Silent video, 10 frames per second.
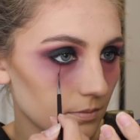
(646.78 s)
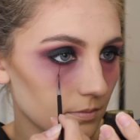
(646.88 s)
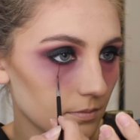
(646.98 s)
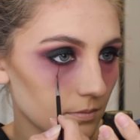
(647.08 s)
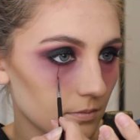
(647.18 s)

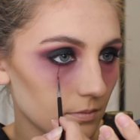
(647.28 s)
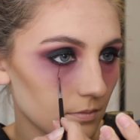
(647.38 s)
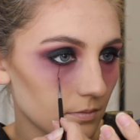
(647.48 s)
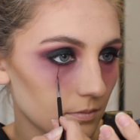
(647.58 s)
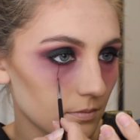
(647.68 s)

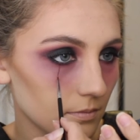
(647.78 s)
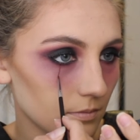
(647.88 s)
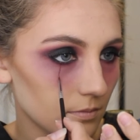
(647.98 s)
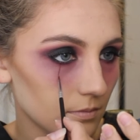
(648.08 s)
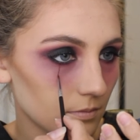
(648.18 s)

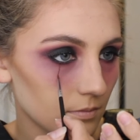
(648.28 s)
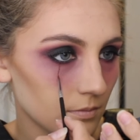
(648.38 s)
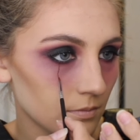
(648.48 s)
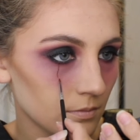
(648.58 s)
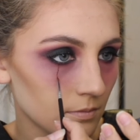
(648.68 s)

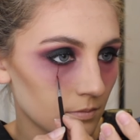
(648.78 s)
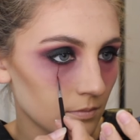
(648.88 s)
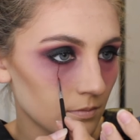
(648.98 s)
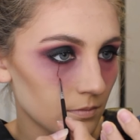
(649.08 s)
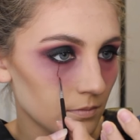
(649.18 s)

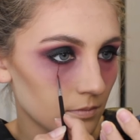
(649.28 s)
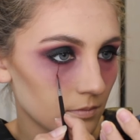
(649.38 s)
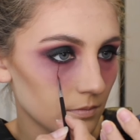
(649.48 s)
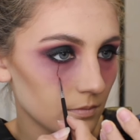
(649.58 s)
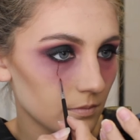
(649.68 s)

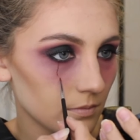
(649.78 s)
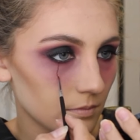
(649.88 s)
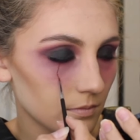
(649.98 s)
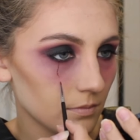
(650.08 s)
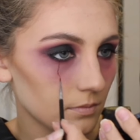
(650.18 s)

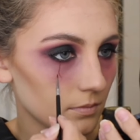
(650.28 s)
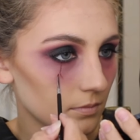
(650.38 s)
Nothing is said.